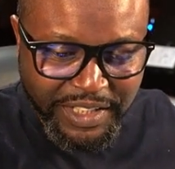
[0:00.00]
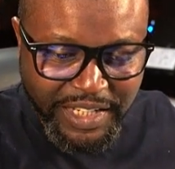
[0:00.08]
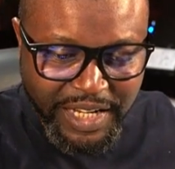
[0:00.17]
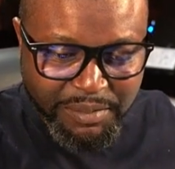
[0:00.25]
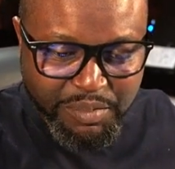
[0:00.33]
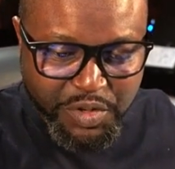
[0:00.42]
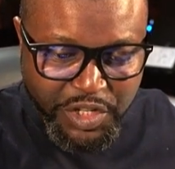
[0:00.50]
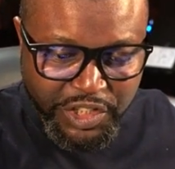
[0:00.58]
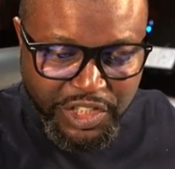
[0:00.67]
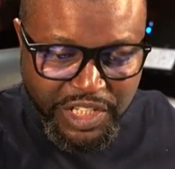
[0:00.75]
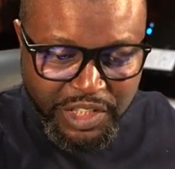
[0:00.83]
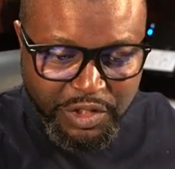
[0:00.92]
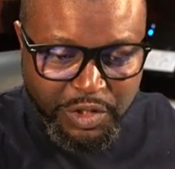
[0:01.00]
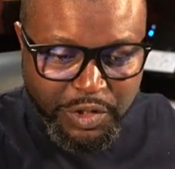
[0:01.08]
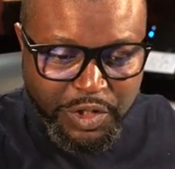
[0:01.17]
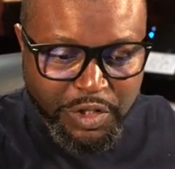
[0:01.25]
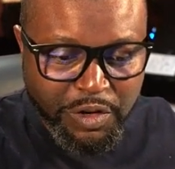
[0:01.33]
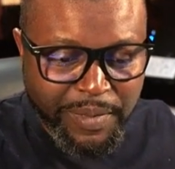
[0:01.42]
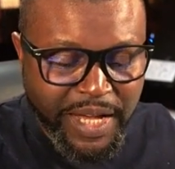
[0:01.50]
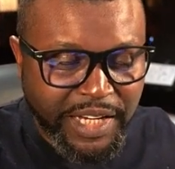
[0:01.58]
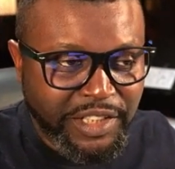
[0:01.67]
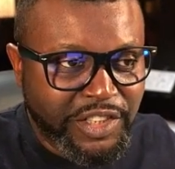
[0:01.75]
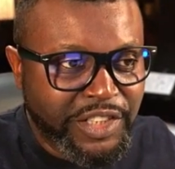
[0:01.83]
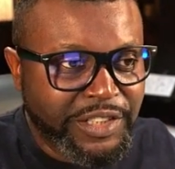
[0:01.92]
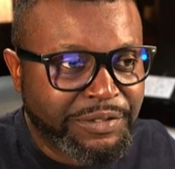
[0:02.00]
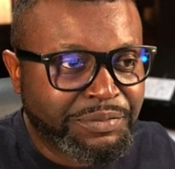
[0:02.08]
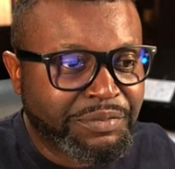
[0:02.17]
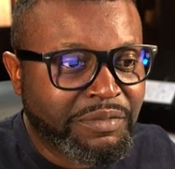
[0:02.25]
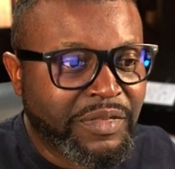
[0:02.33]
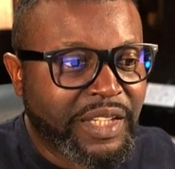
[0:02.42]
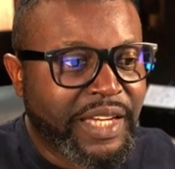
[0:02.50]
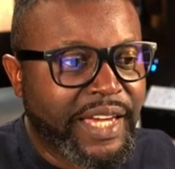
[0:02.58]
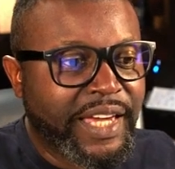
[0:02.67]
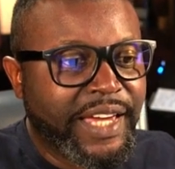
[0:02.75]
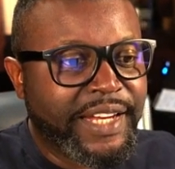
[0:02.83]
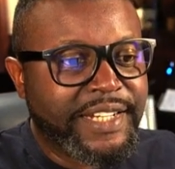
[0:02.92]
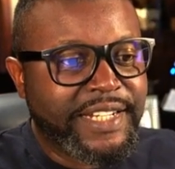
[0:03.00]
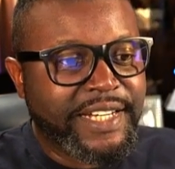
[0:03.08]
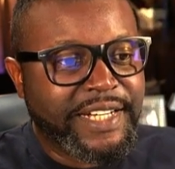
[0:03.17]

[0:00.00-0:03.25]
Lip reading: I appreciate you so much, and